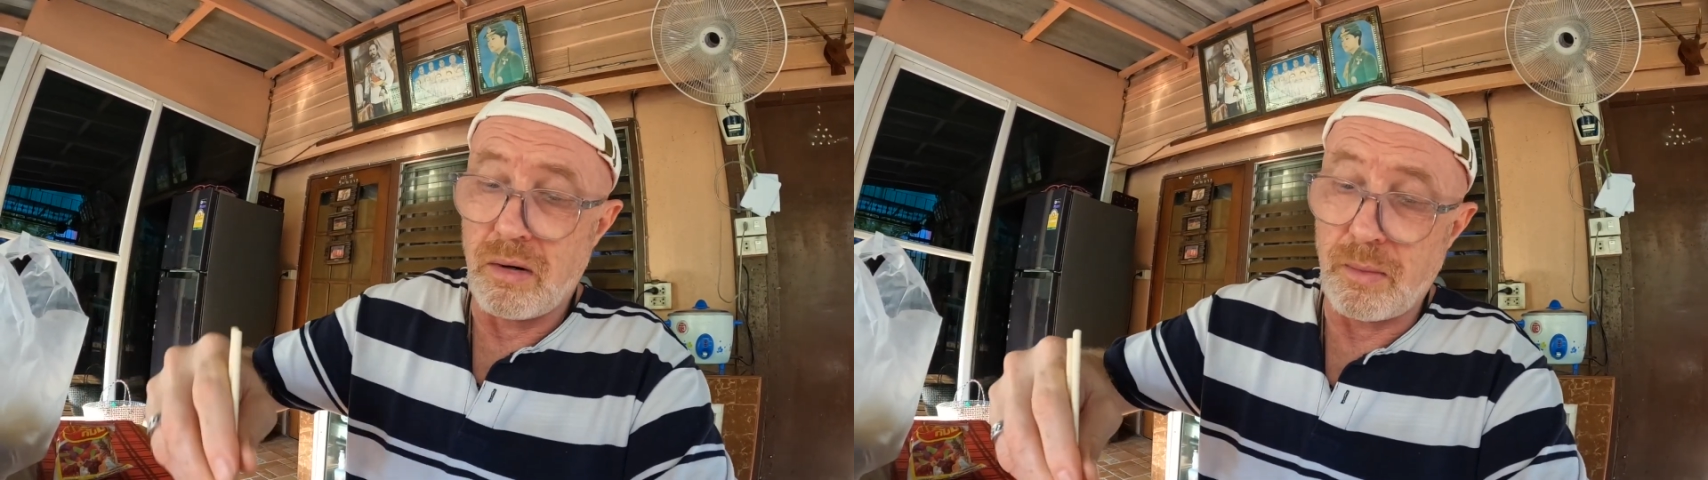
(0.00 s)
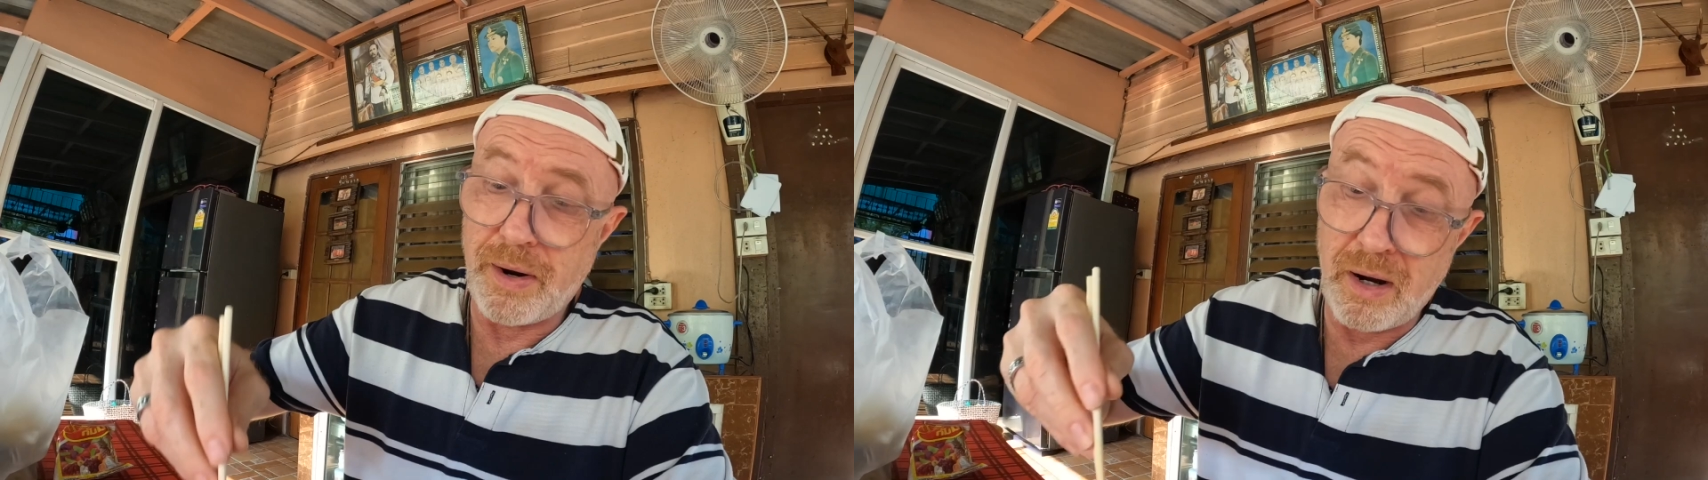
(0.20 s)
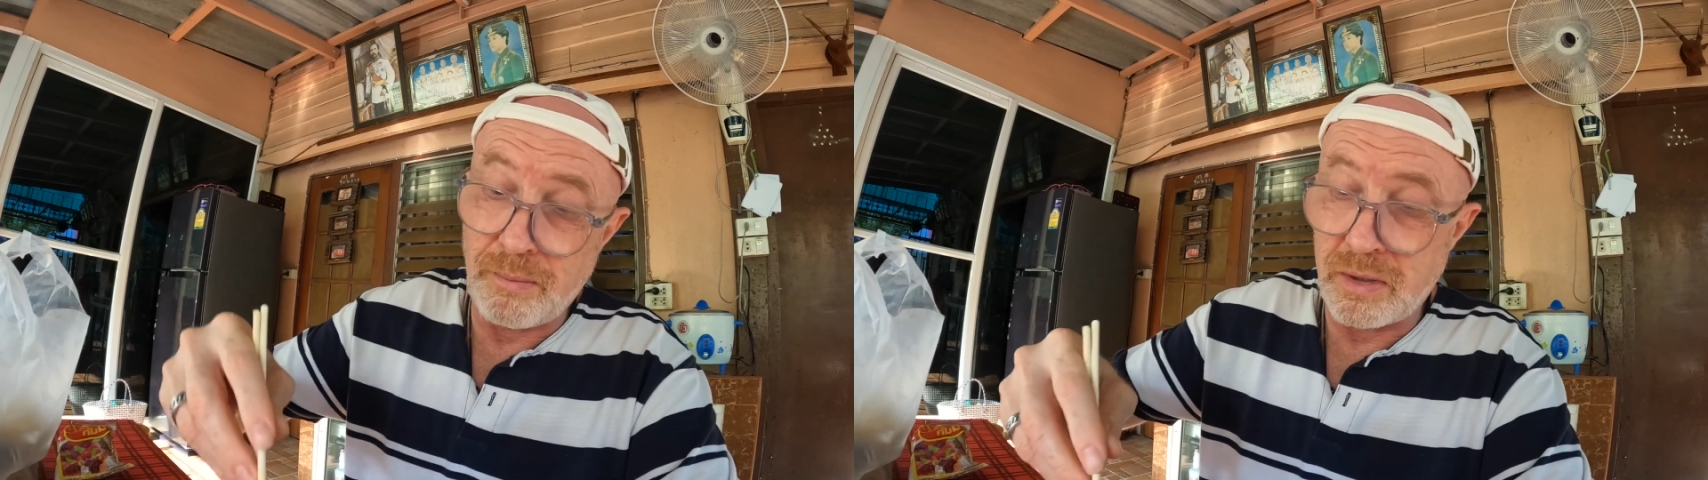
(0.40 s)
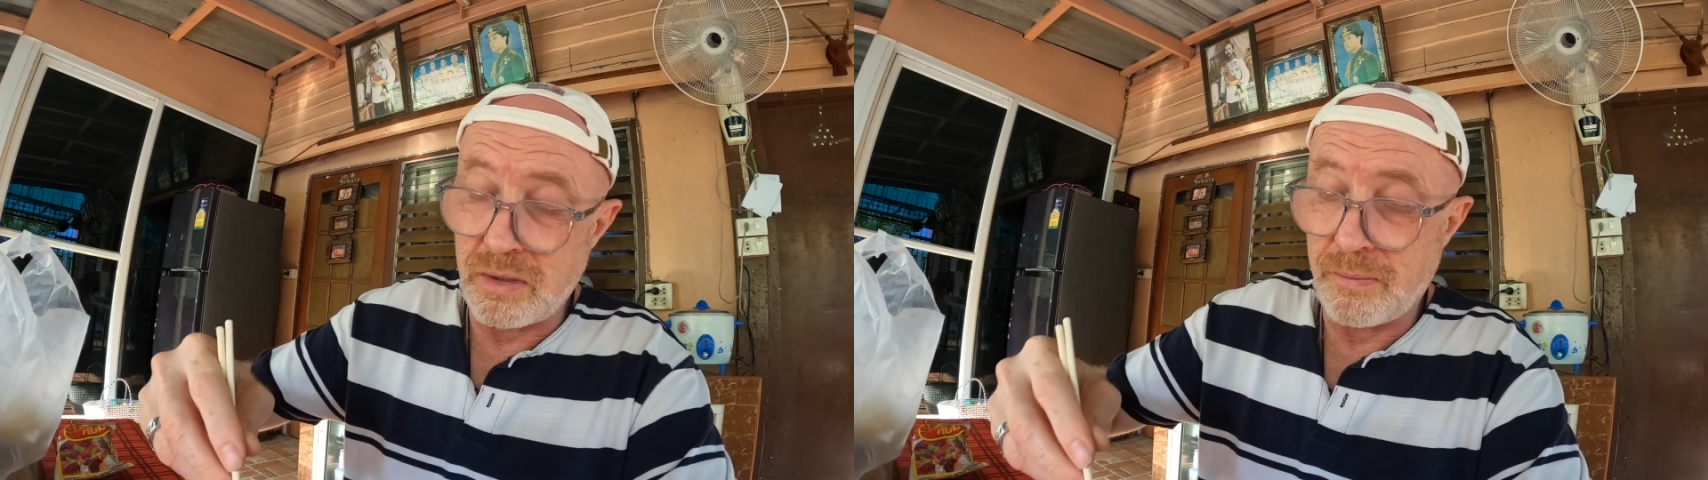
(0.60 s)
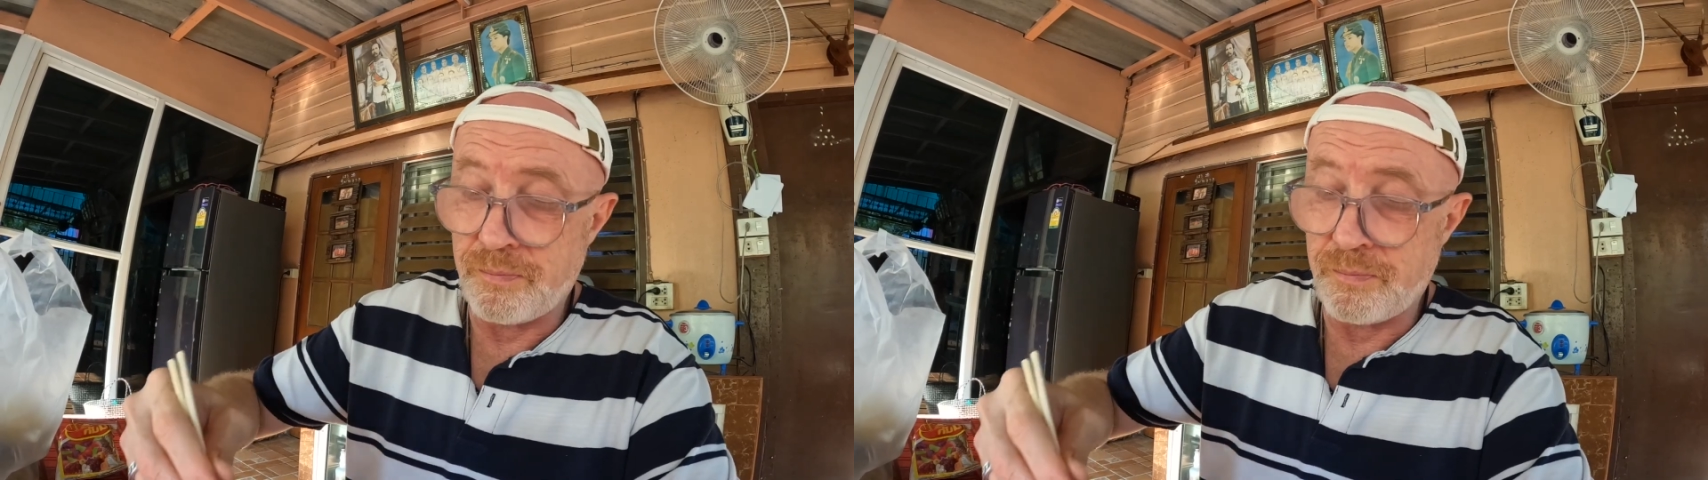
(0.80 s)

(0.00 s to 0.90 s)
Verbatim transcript: or apartment